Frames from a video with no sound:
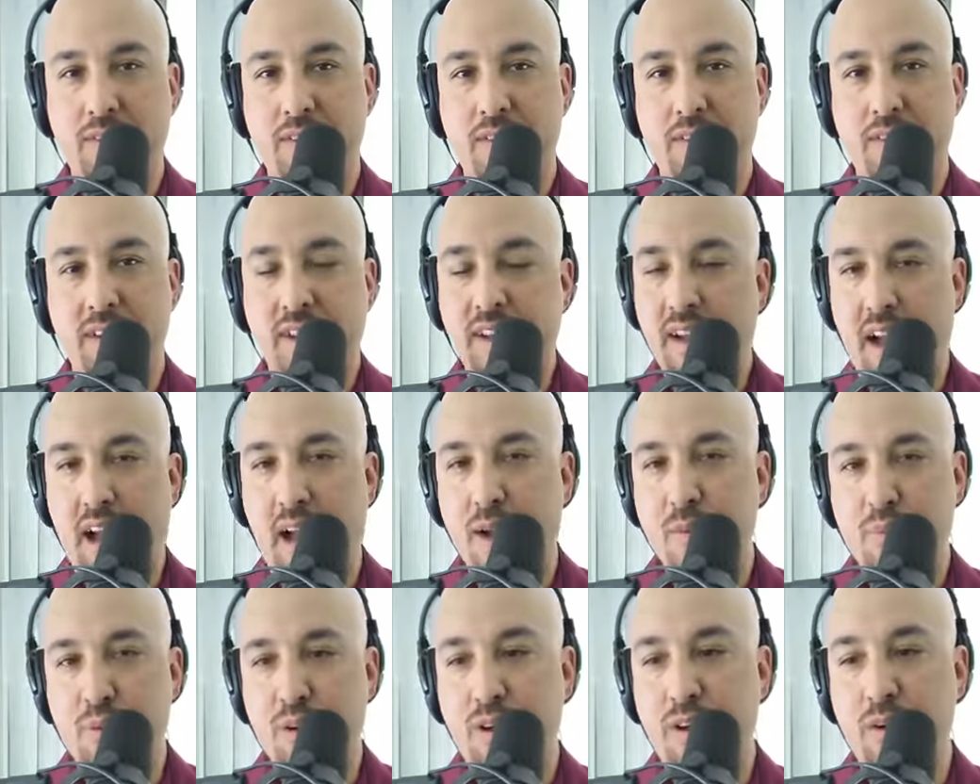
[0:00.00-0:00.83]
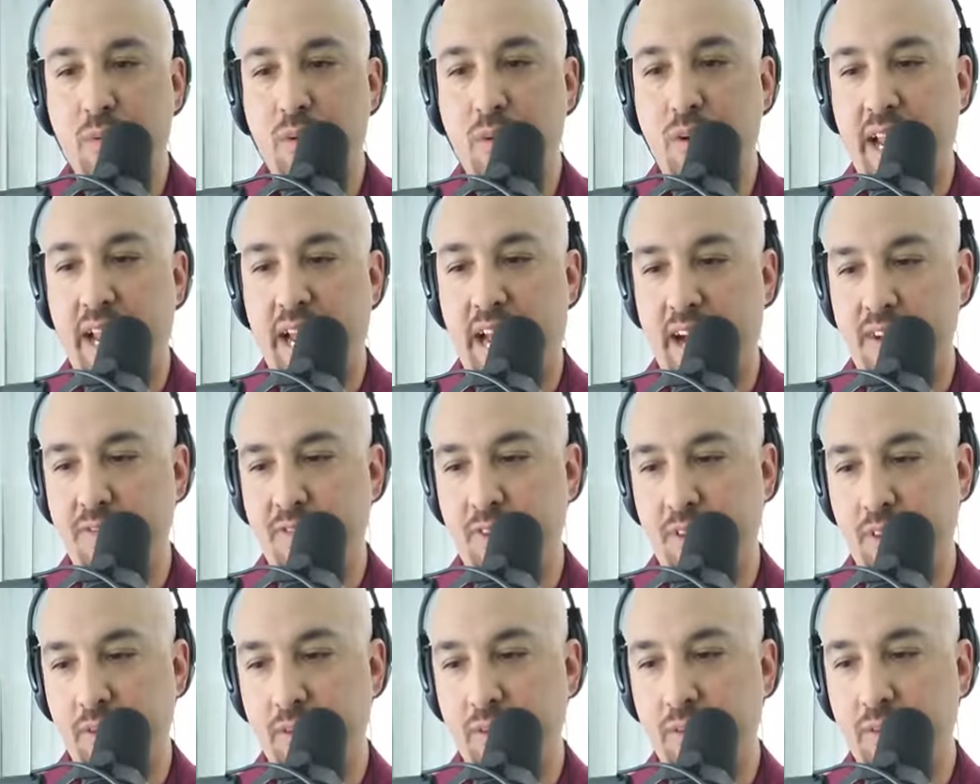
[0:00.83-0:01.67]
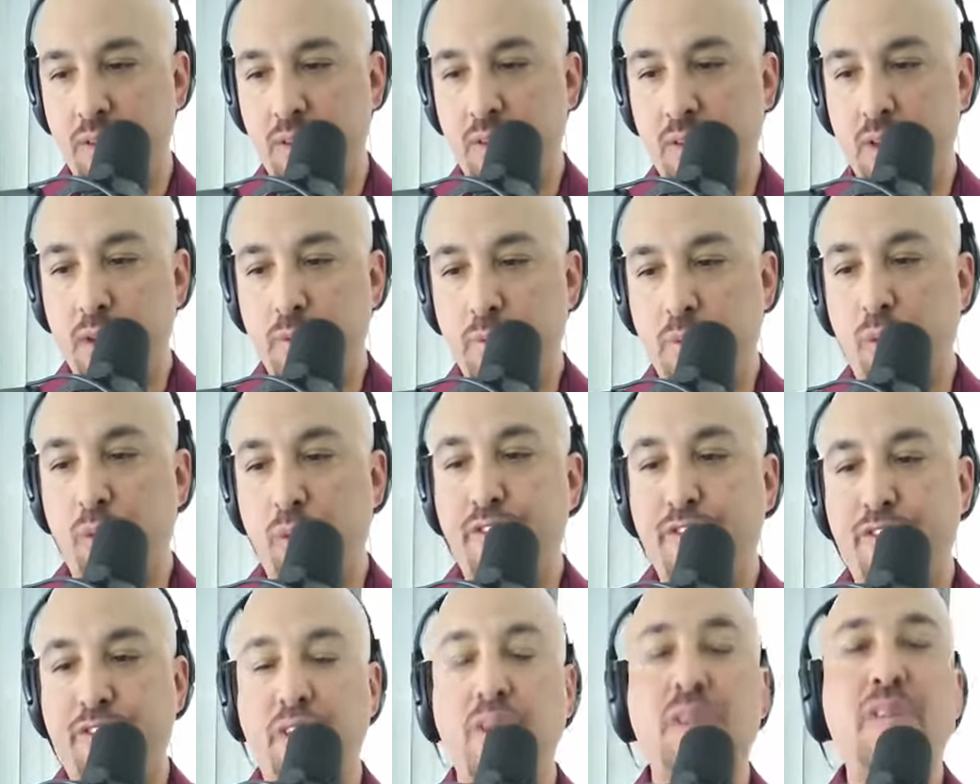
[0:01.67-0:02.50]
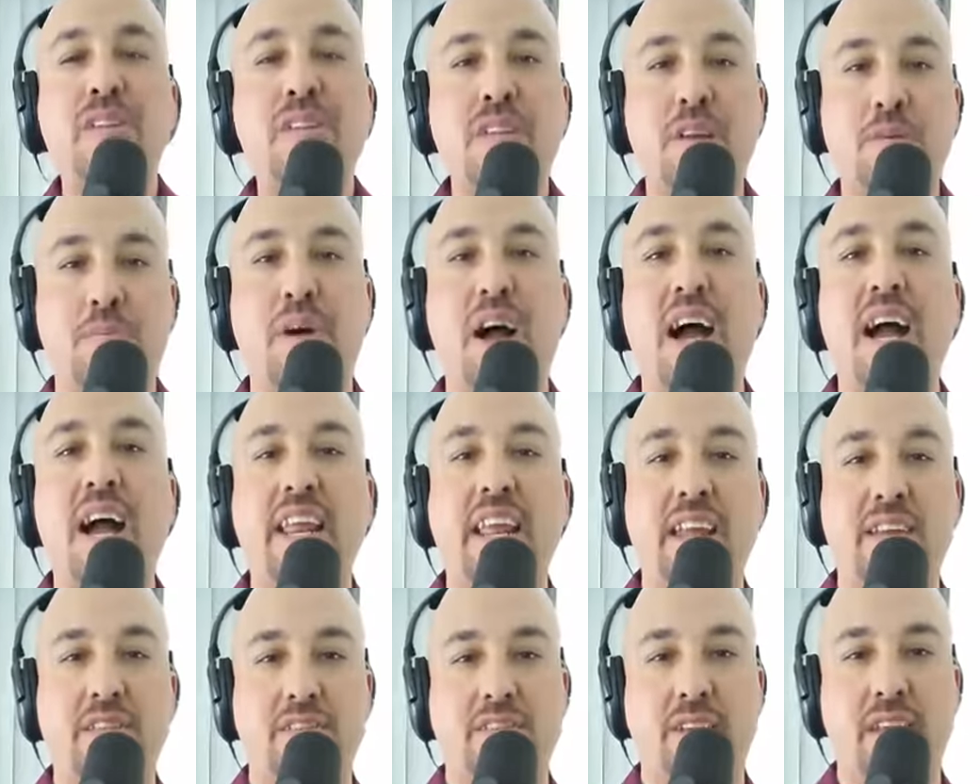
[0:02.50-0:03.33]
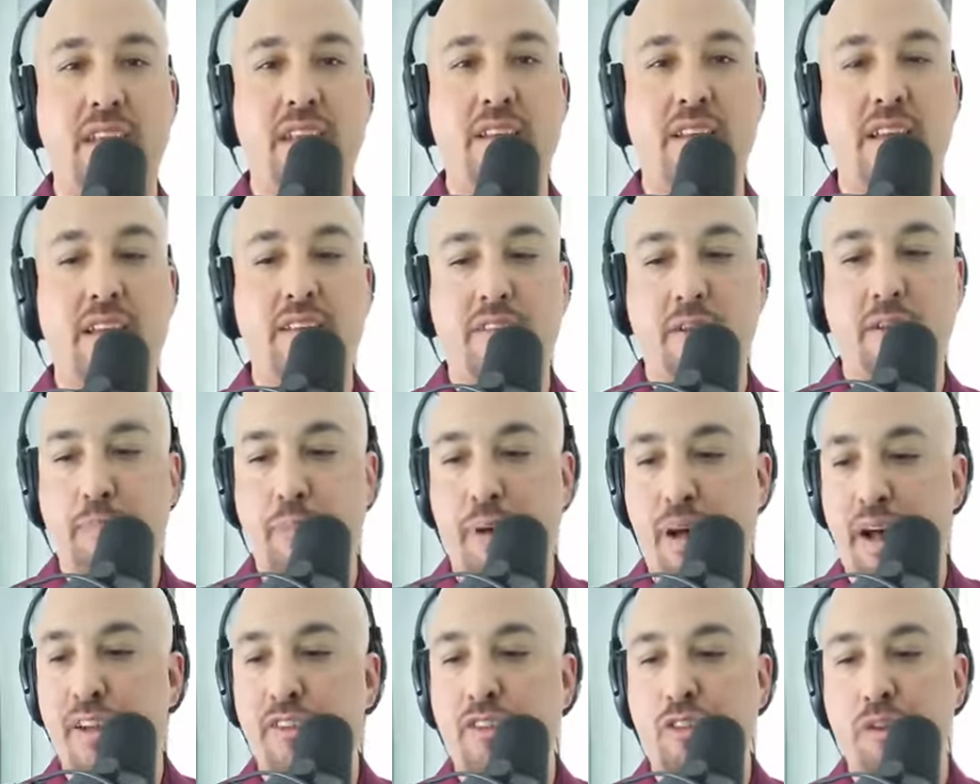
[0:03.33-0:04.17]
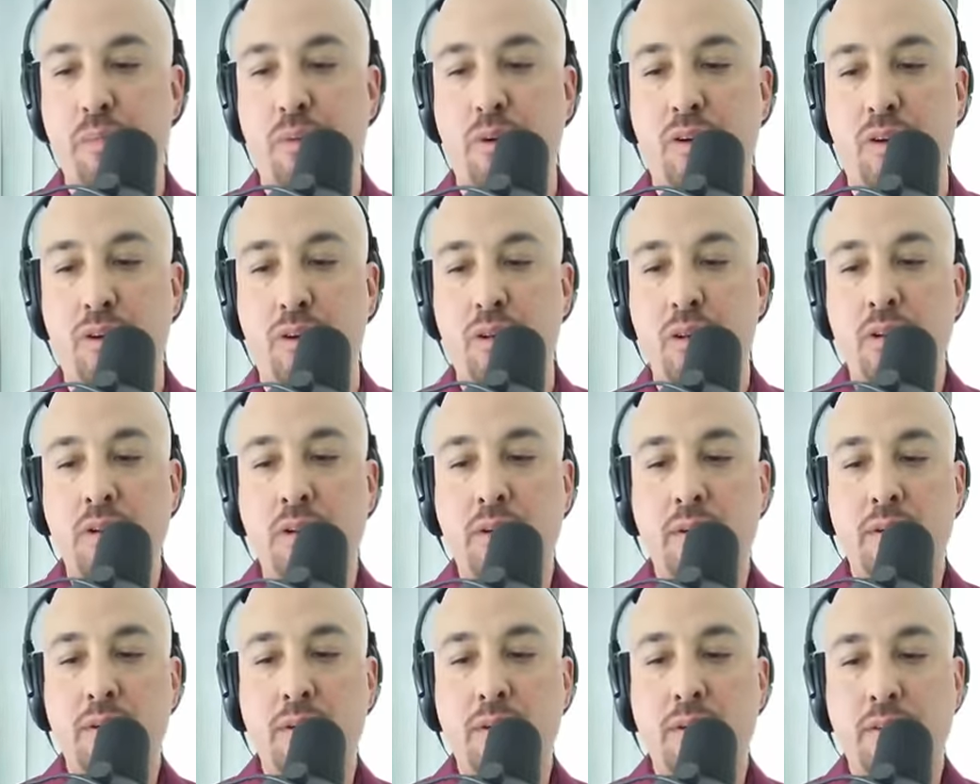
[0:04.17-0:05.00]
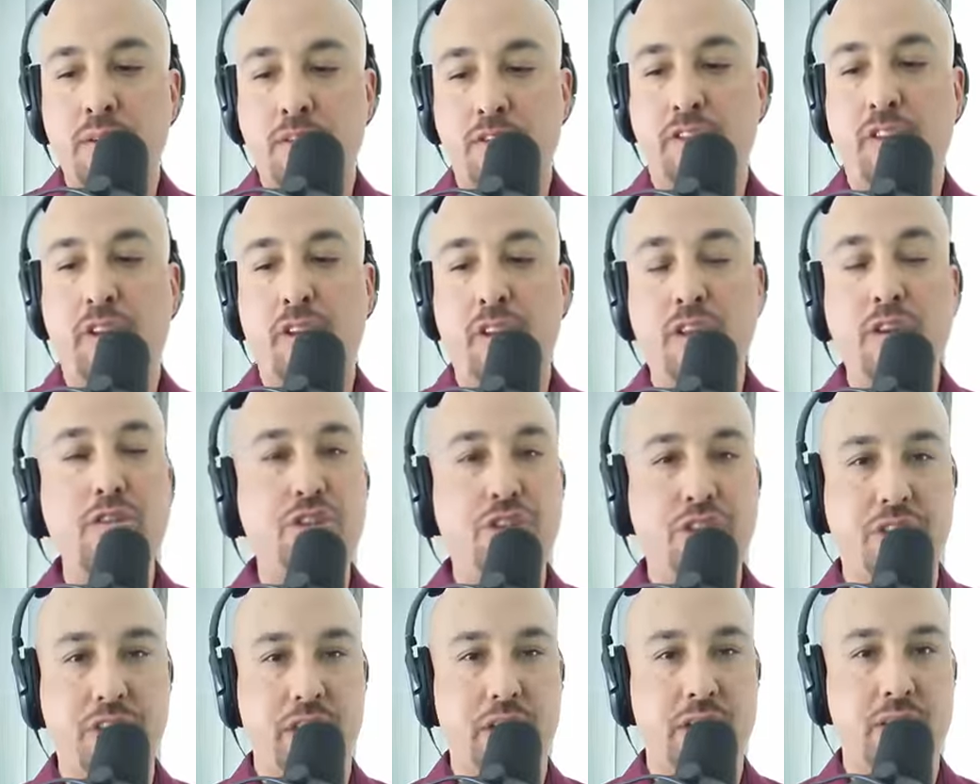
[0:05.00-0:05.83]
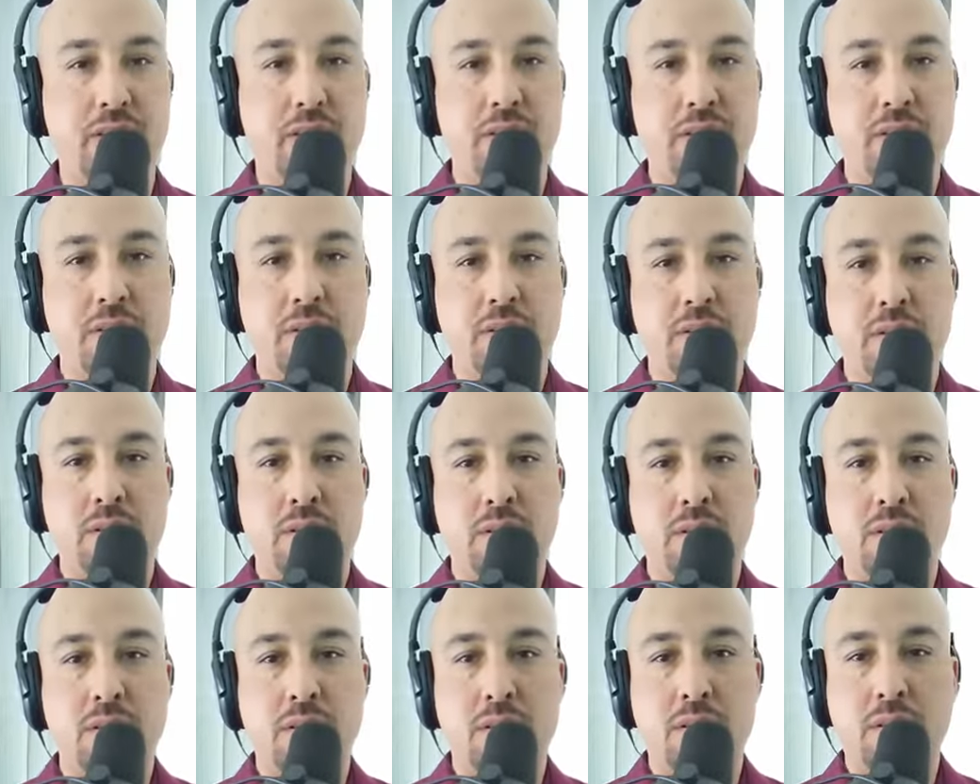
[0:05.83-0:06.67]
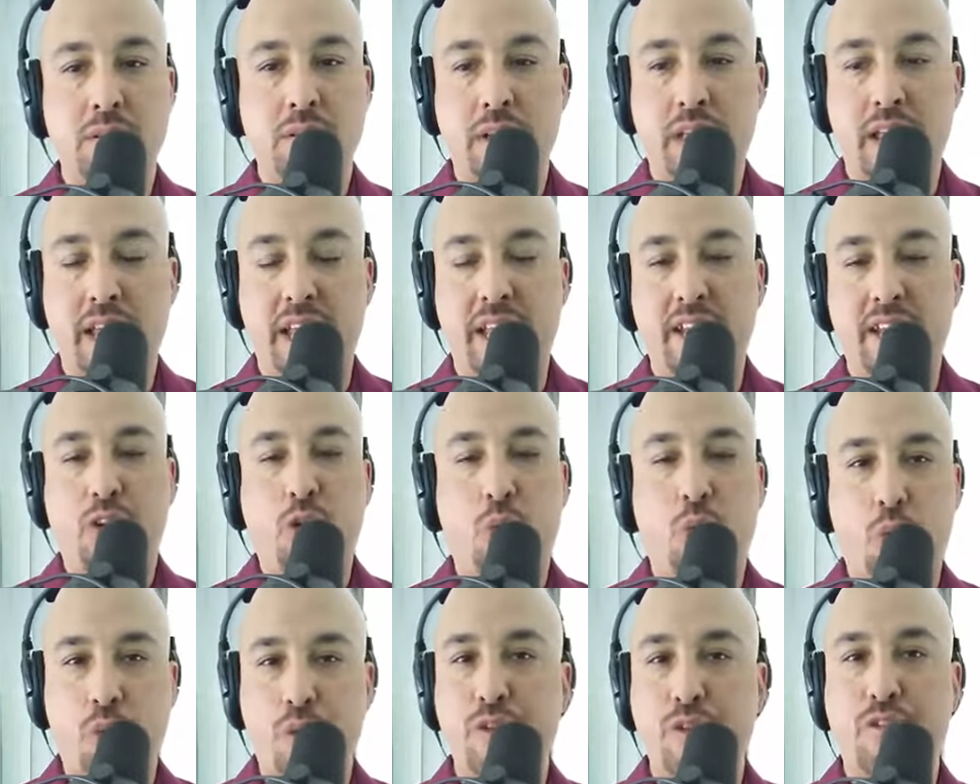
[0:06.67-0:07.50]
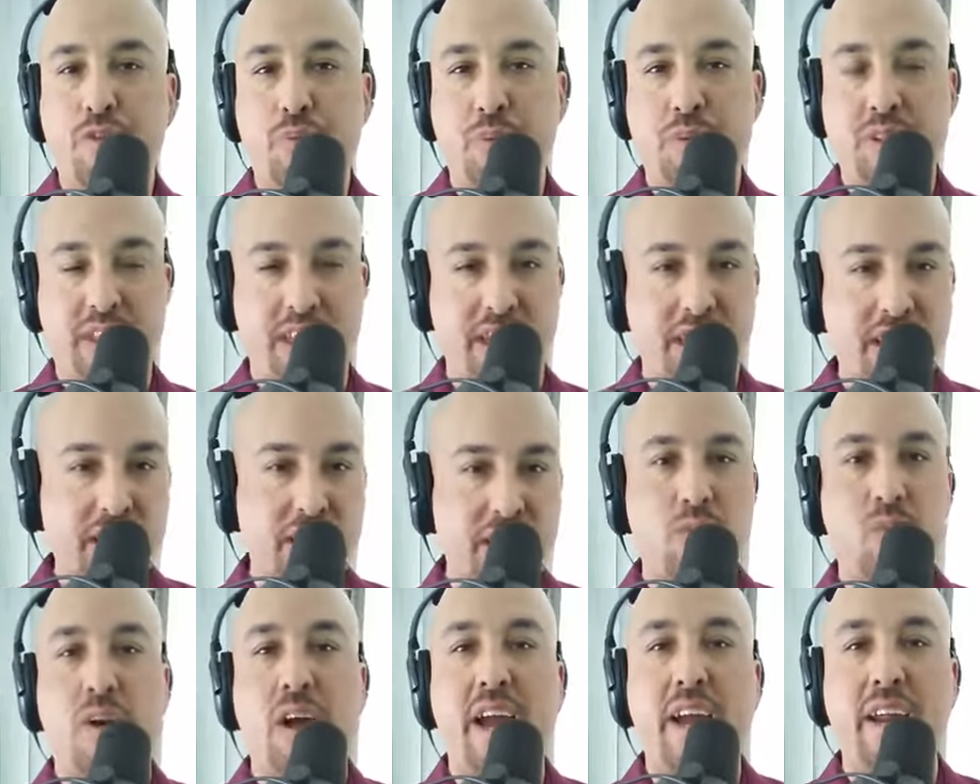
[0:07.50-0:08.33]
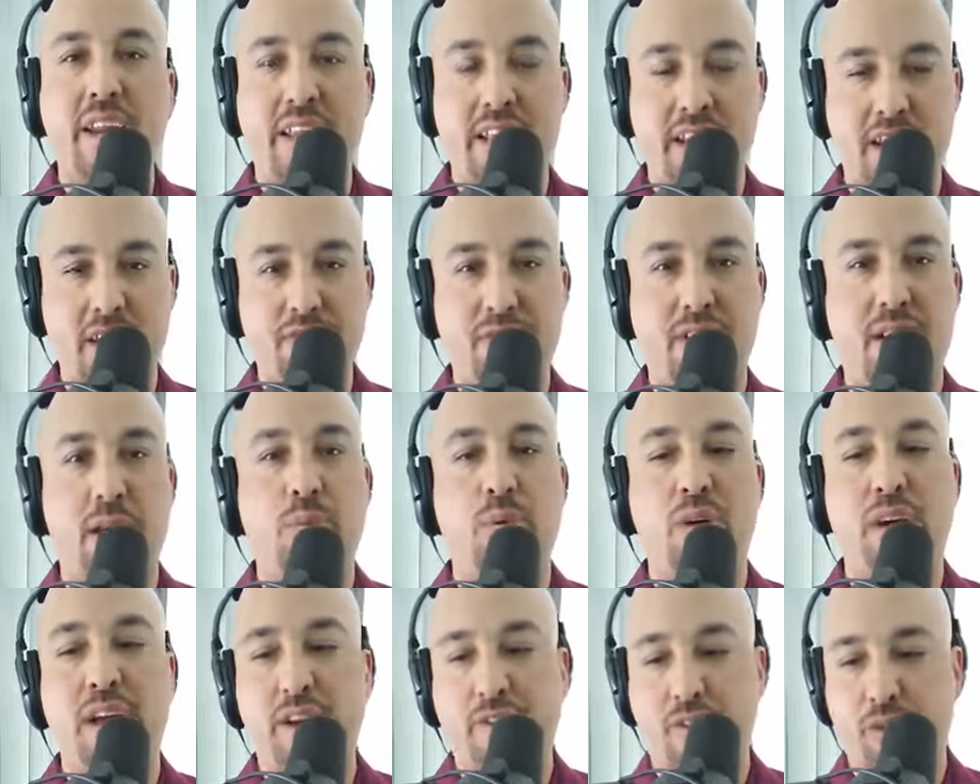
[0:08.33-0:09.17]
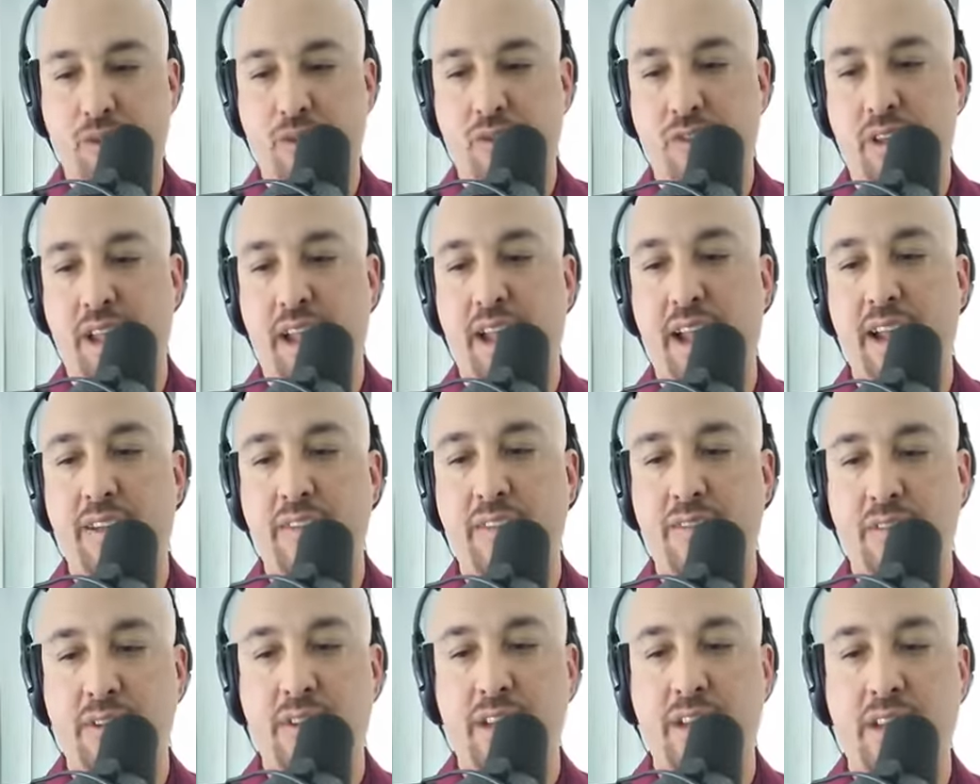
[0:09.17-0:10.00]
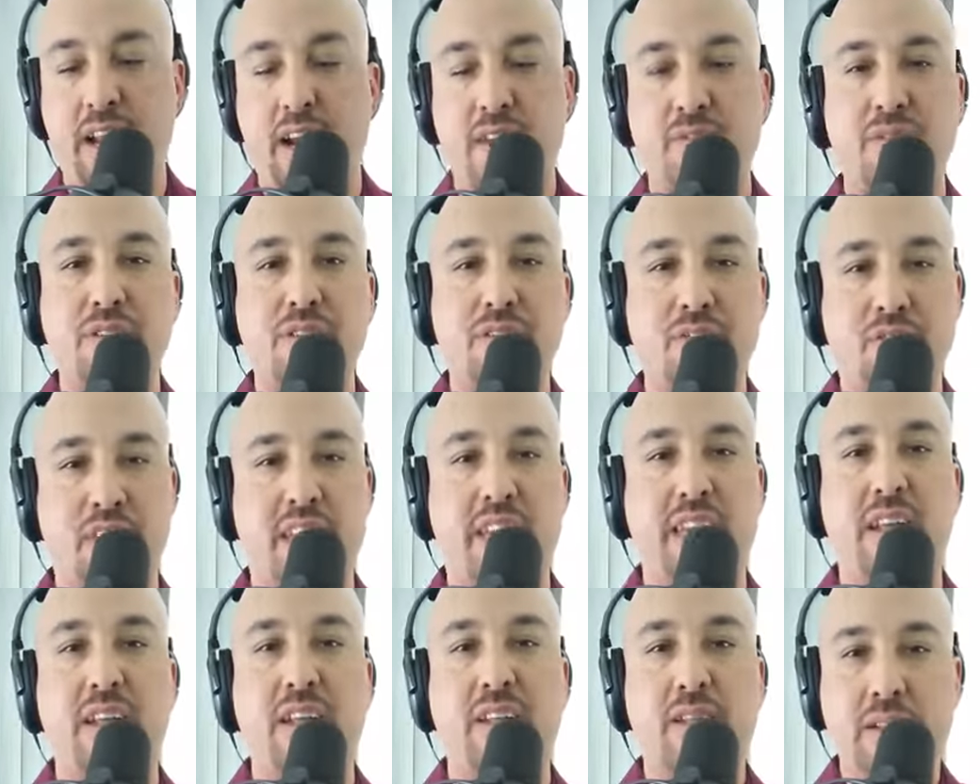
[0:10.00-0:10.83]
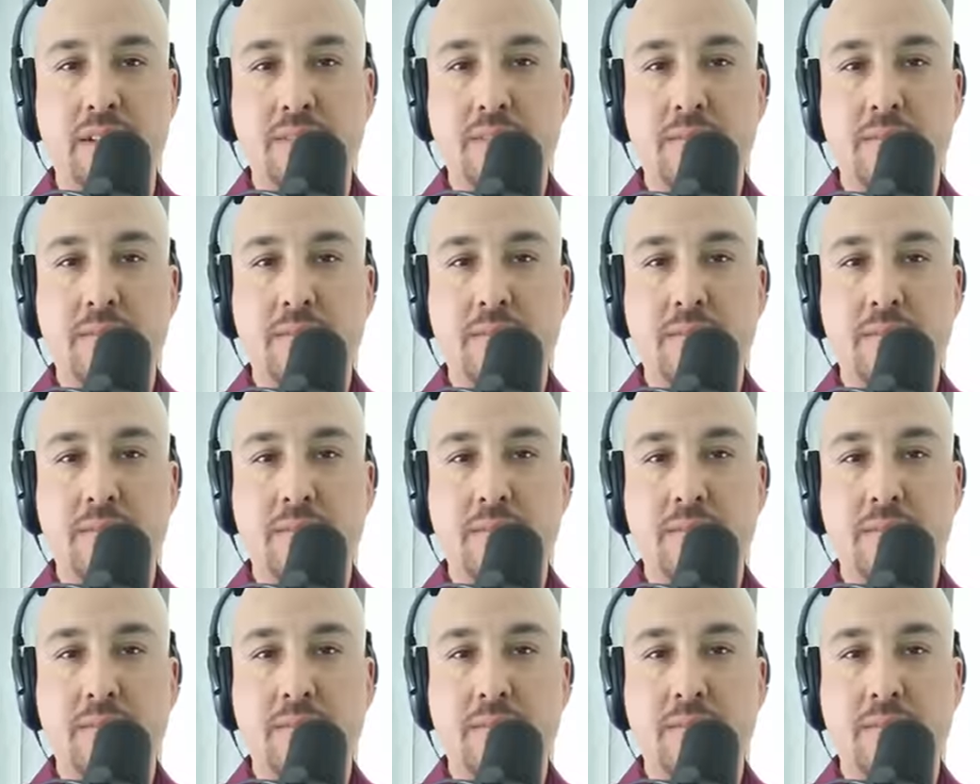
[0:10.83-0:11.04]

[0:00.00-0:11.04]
And hybrid or what have you. But refueling the body is, is a possible solution in accordance with eating right, getting vital exercise, and, and everything